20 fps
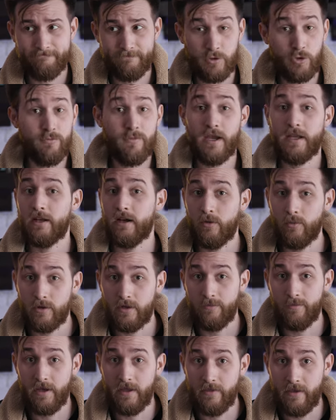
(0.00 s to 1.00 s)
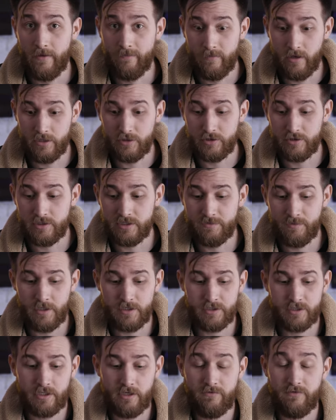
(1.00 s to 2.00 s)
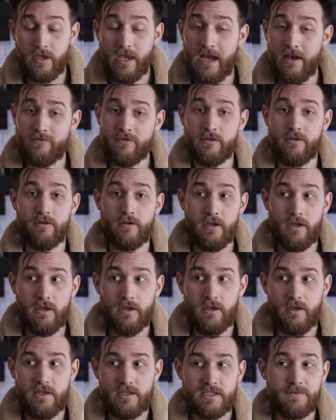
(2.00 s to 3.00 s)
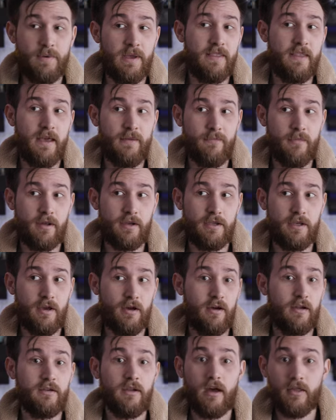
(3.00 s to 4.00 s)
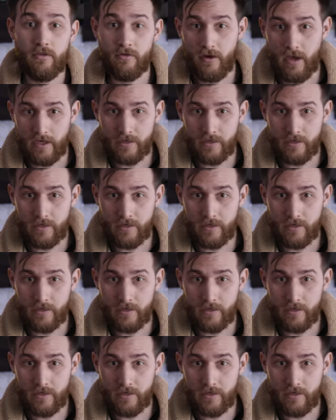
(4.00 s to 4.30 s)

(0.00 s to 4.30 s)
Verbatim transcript: you might not want to pay that much, especially if you have to spend that money on other